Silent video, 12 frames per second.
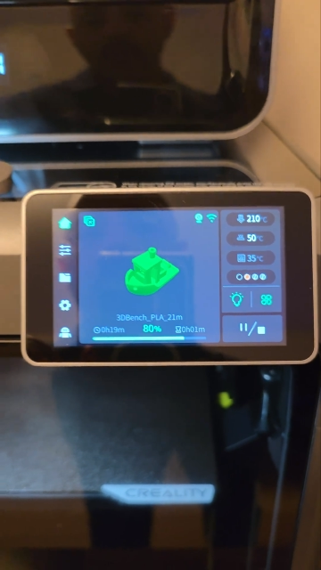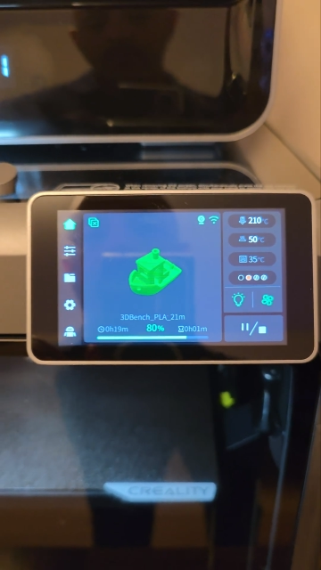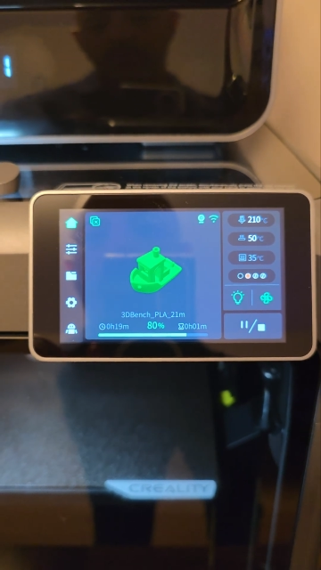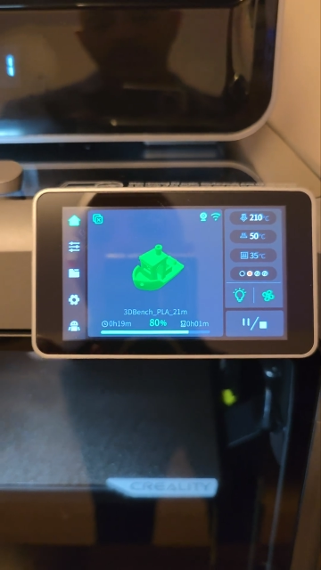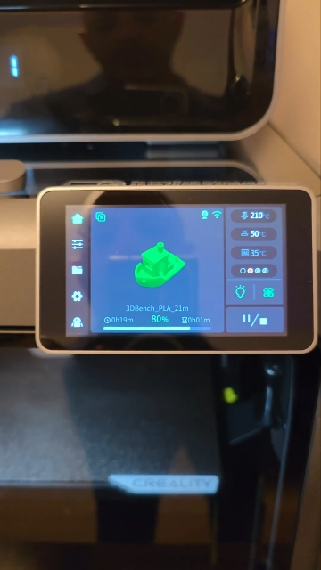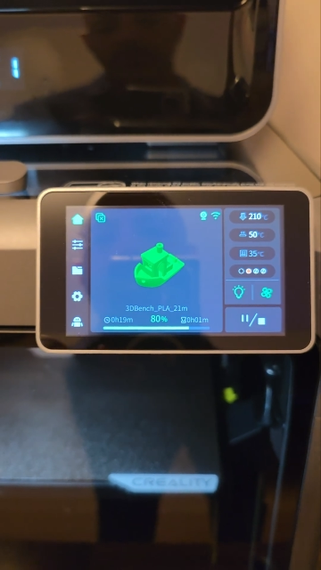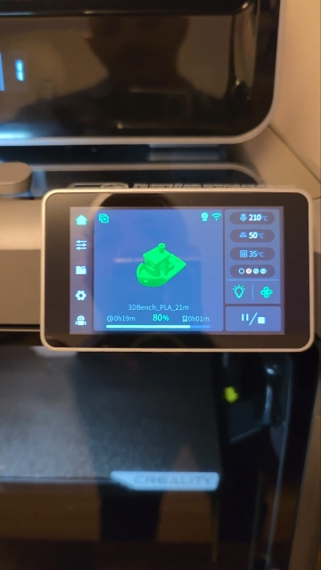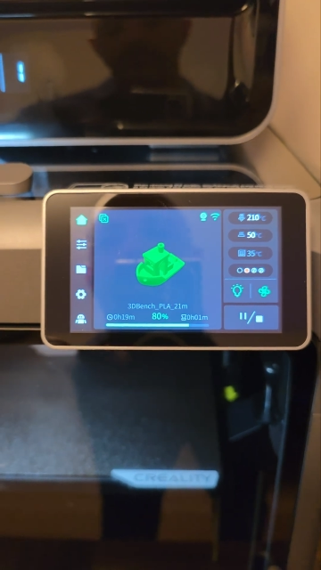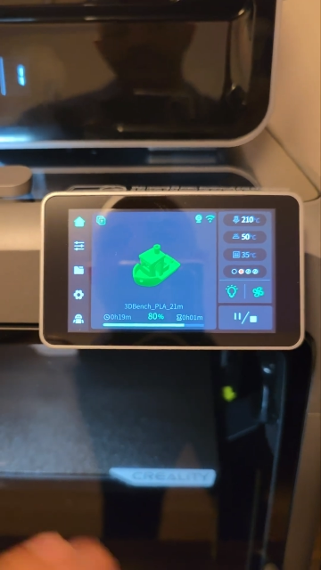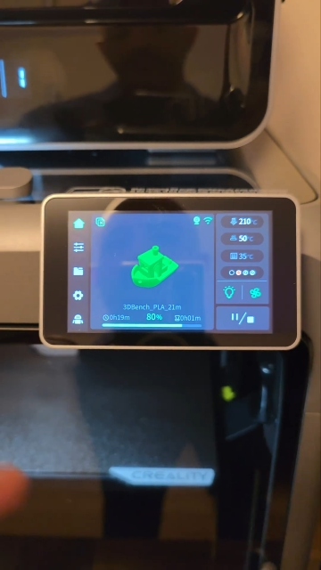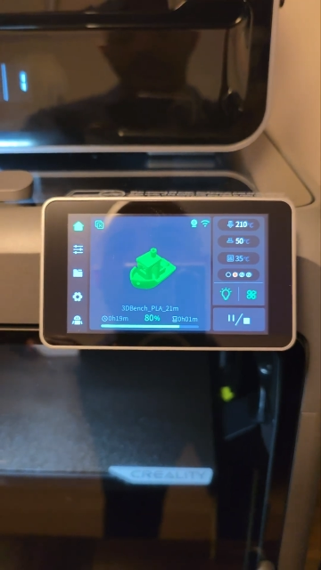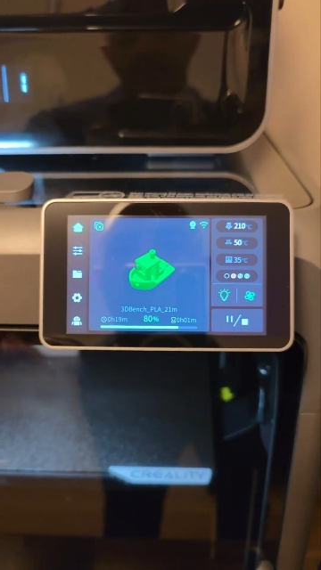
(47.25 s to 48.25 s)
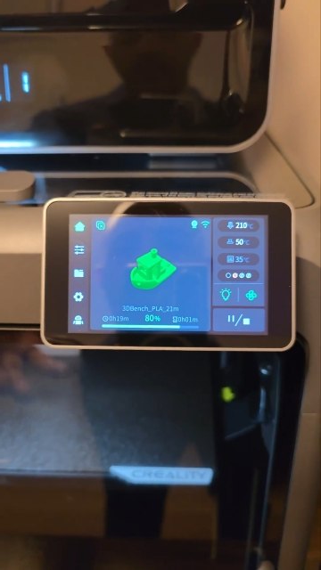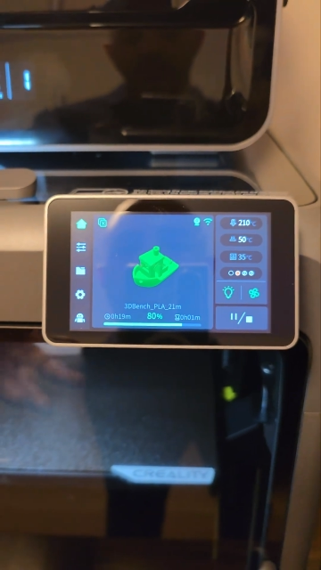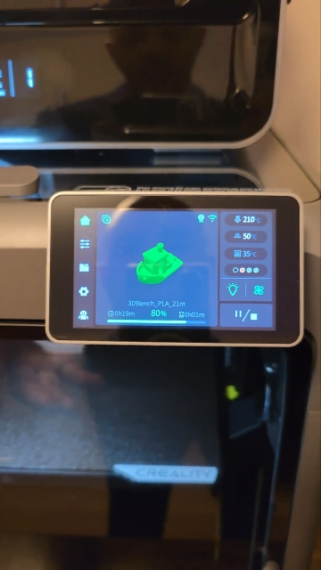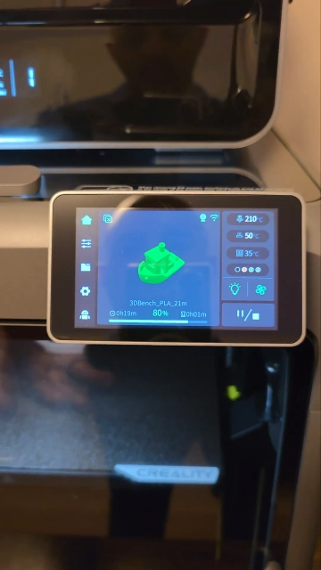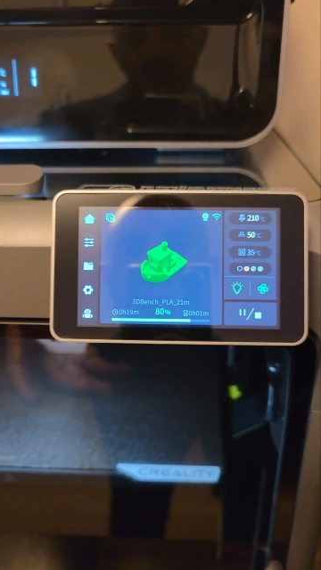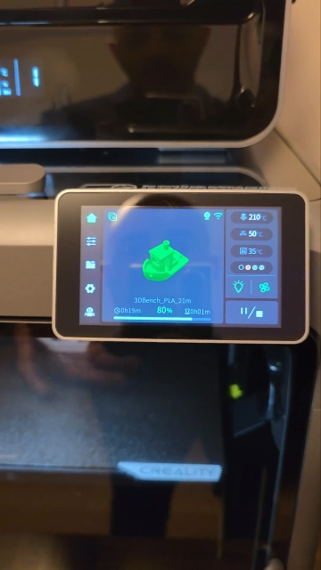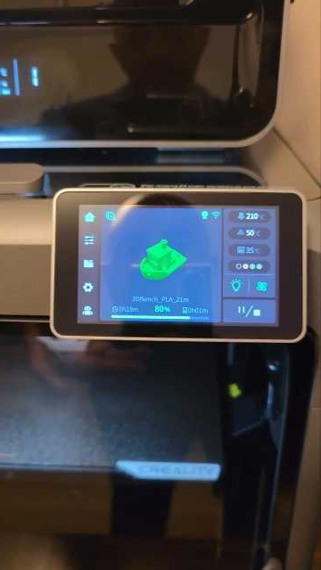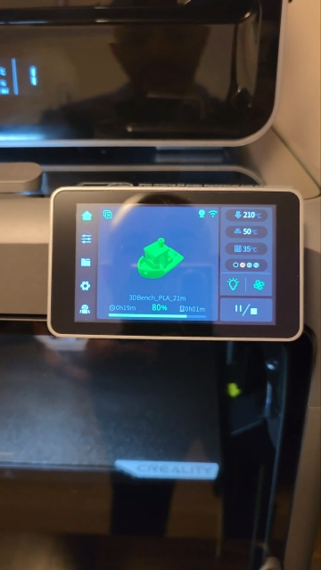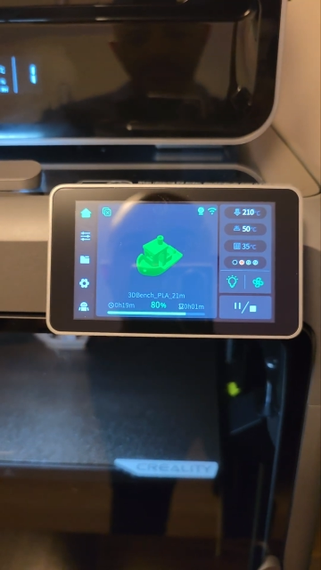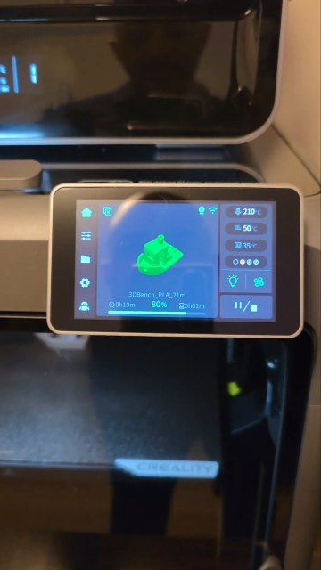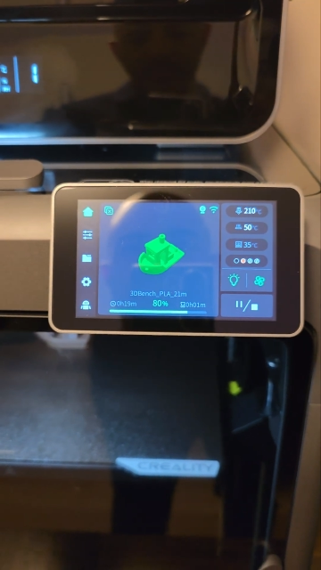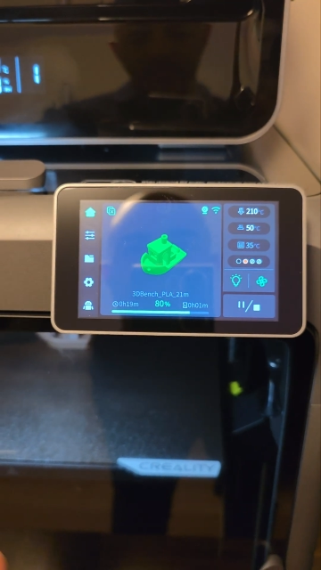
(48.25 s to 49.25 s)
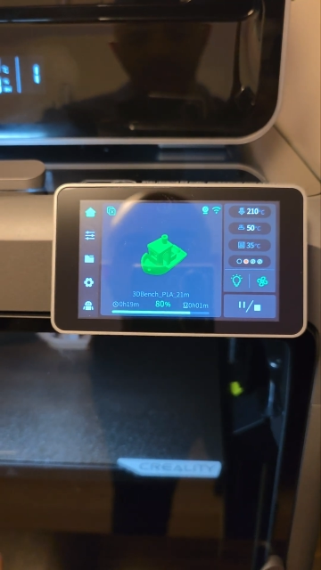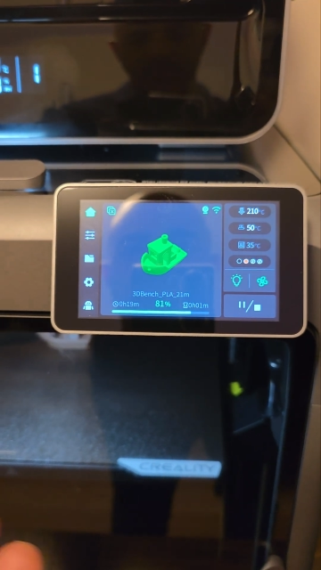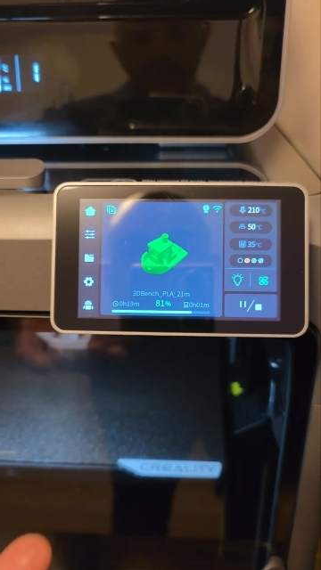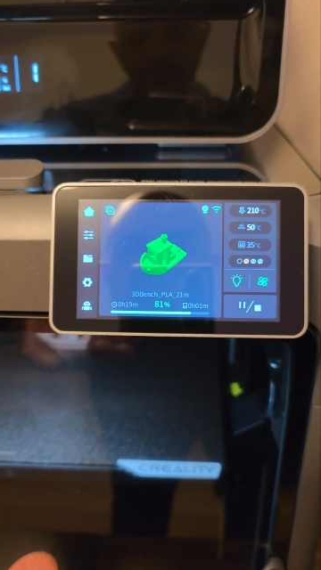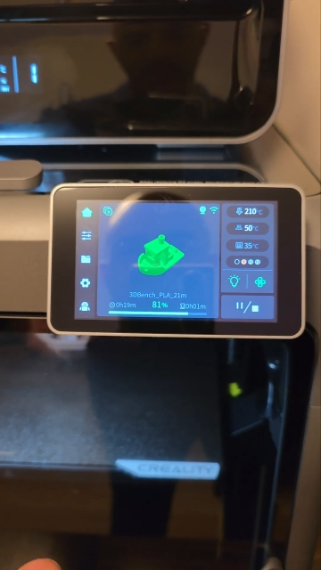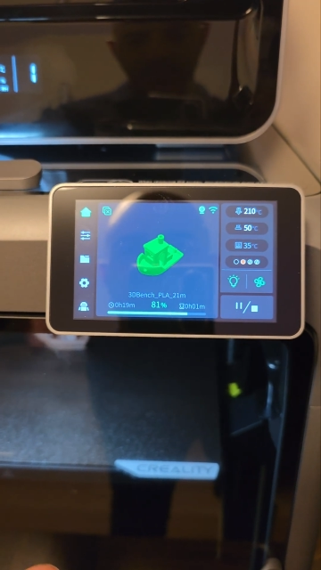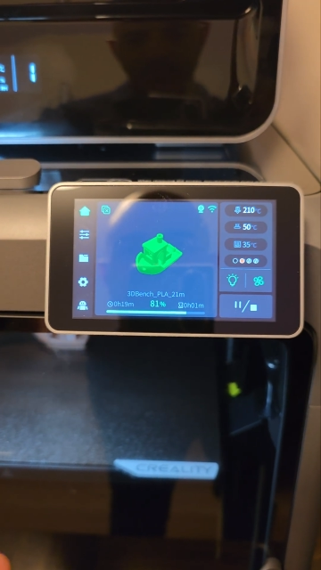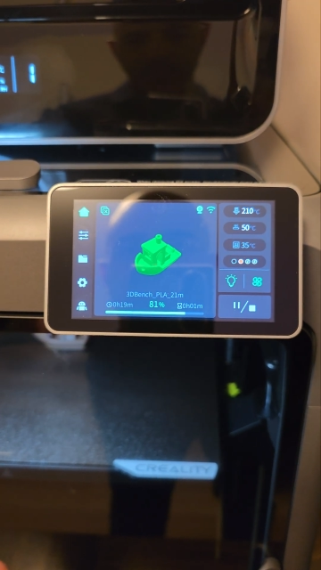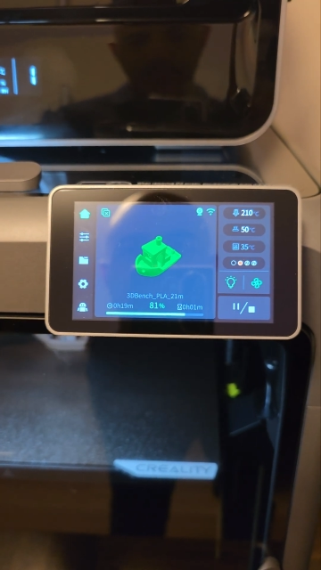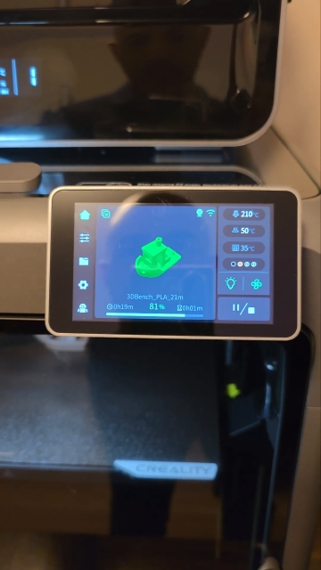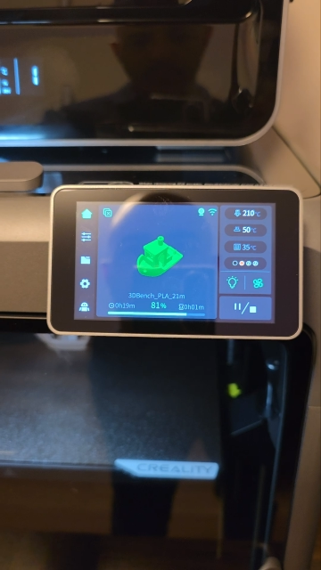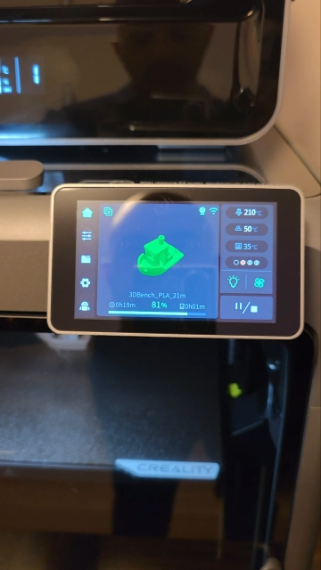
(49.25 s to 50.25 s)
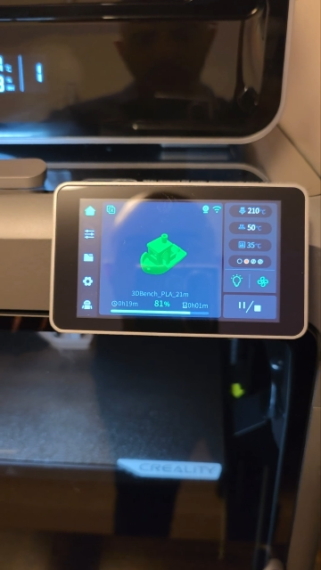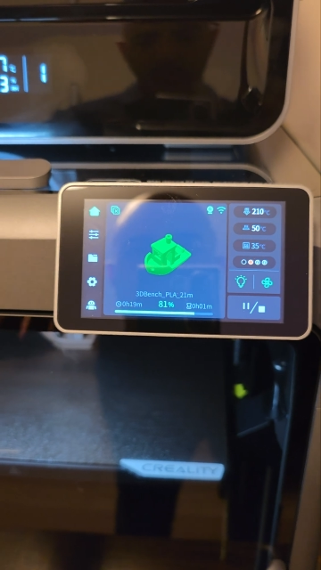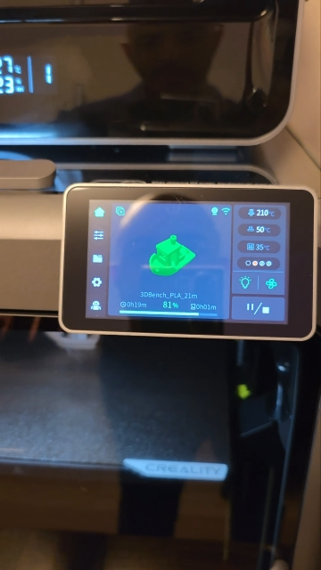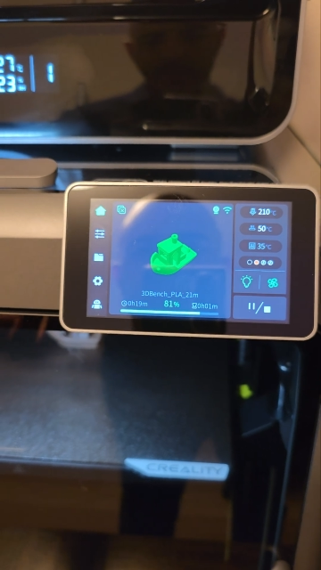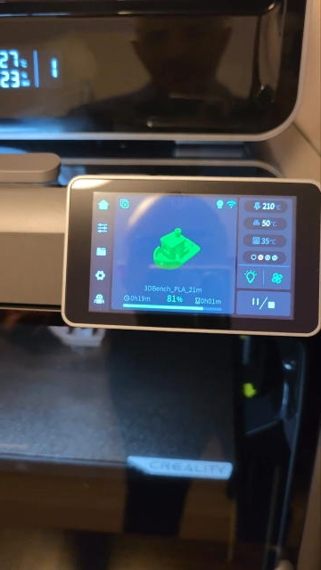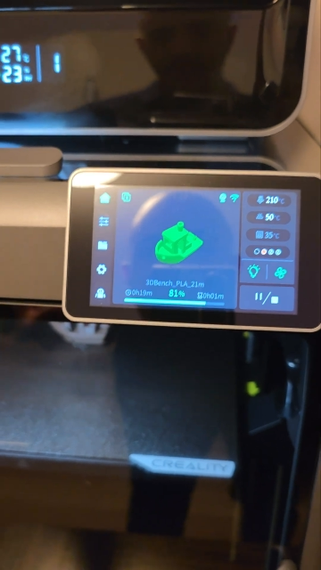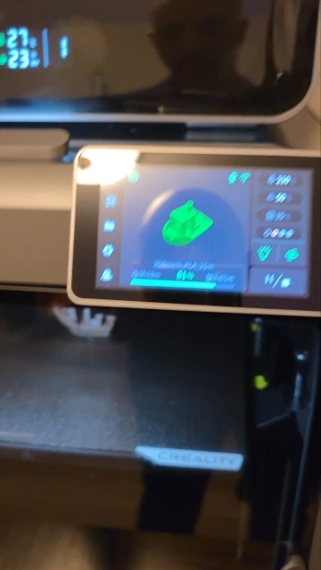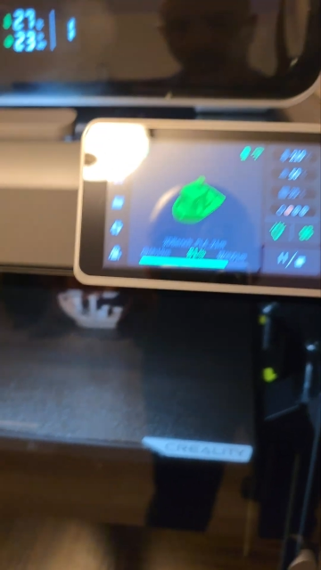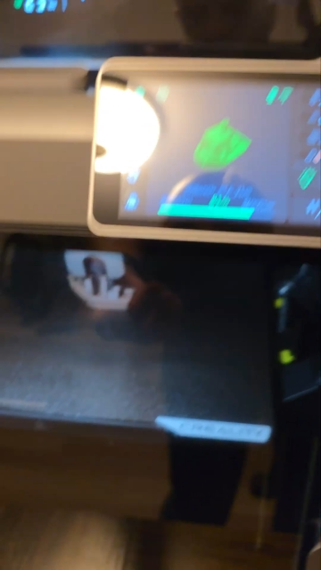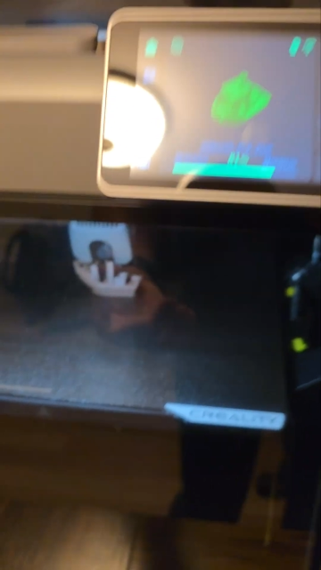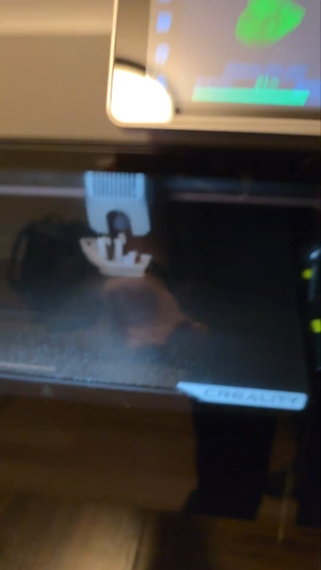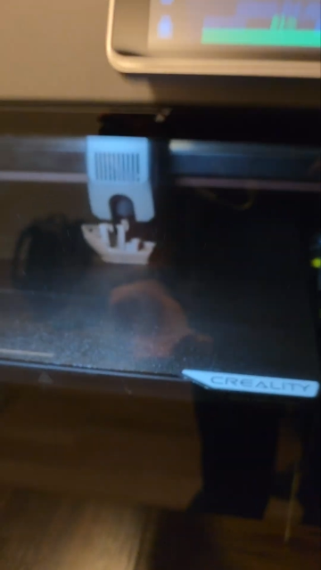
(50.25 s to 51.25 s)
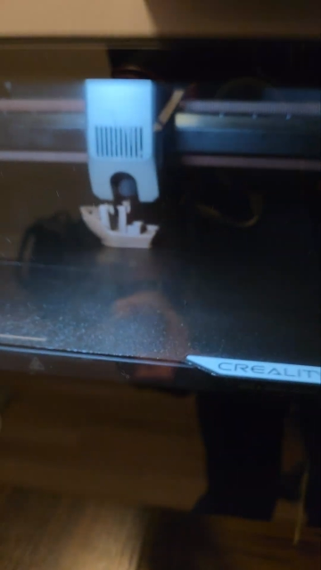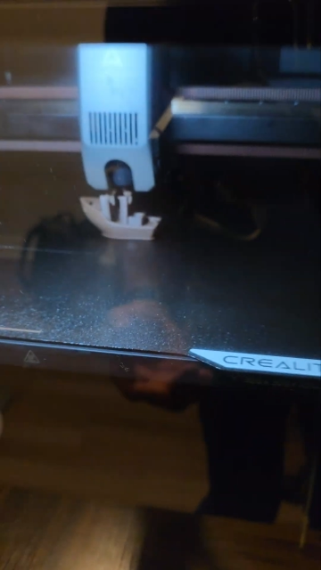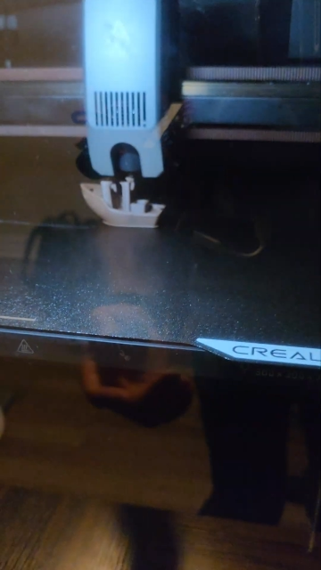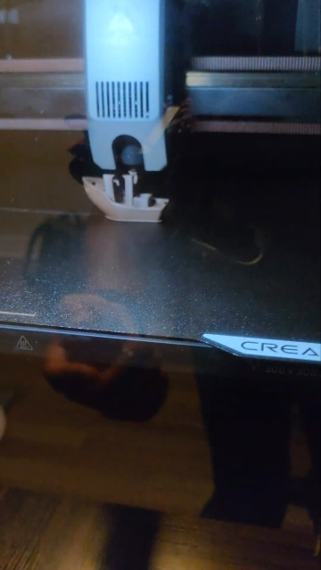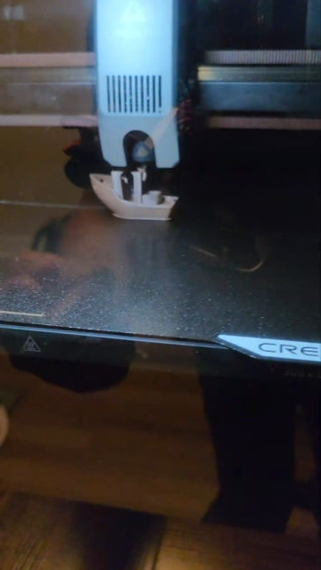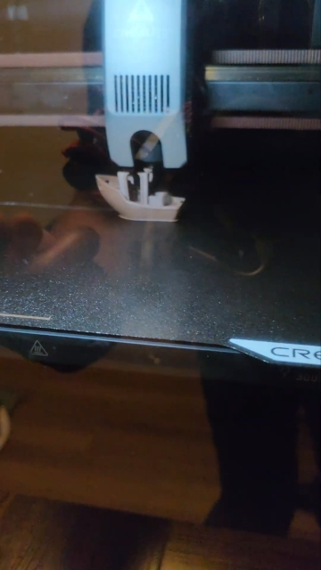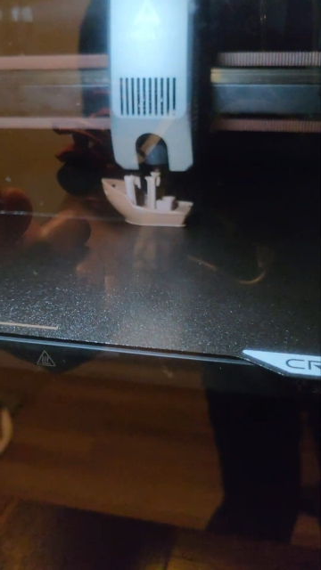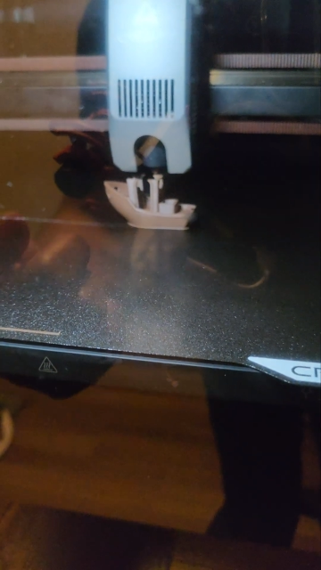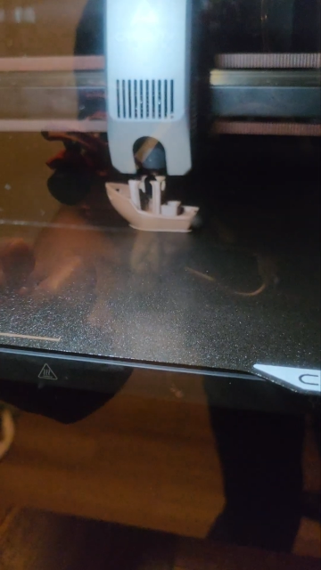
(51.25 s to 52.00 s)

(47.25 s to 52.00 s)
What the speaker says: Nobody's mouth can be seen.